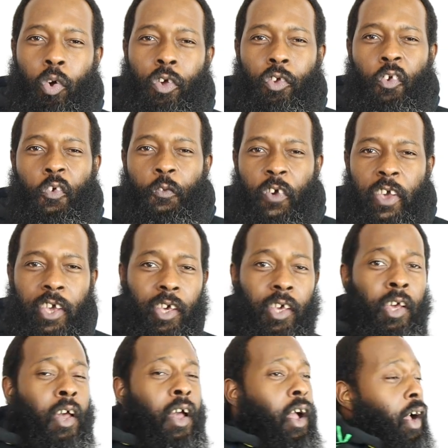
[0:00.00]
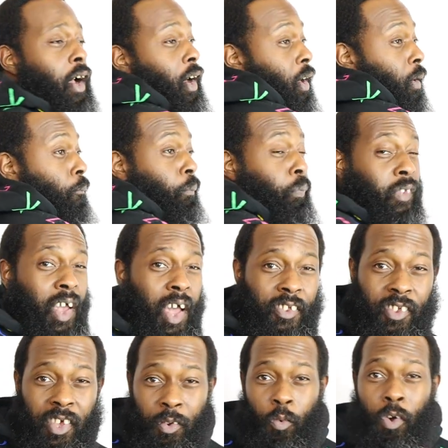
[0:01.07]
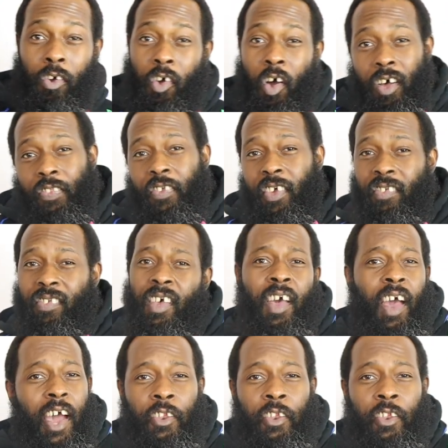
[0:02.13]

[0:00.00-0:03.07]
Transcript: what you think. Um, has anyone got this?